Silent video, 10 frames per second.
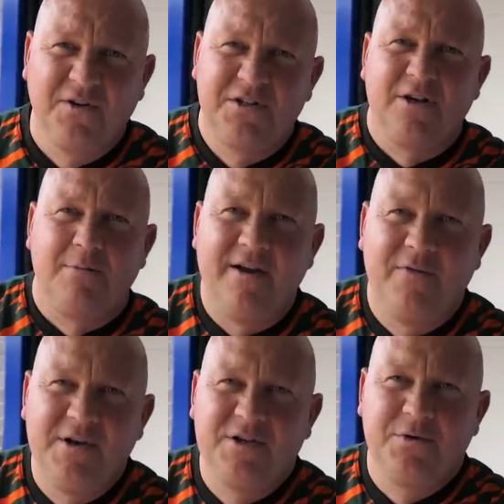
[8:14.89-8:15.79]
first time I
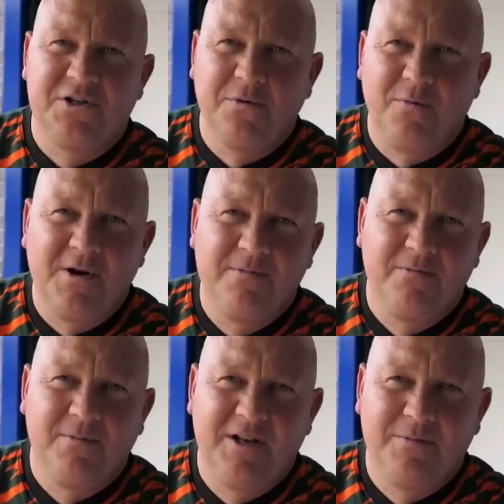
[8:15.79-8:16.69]
ever went to a subway.
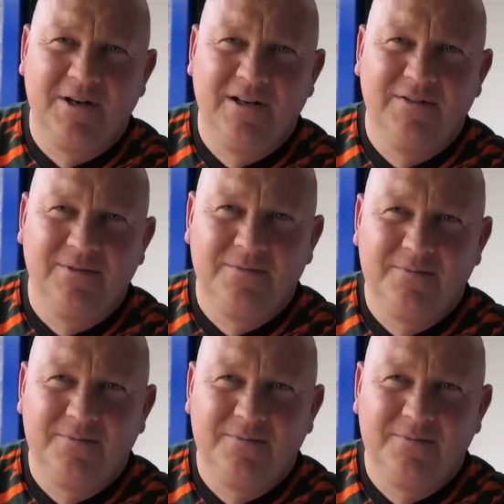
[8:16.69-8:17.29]
Can you believe it?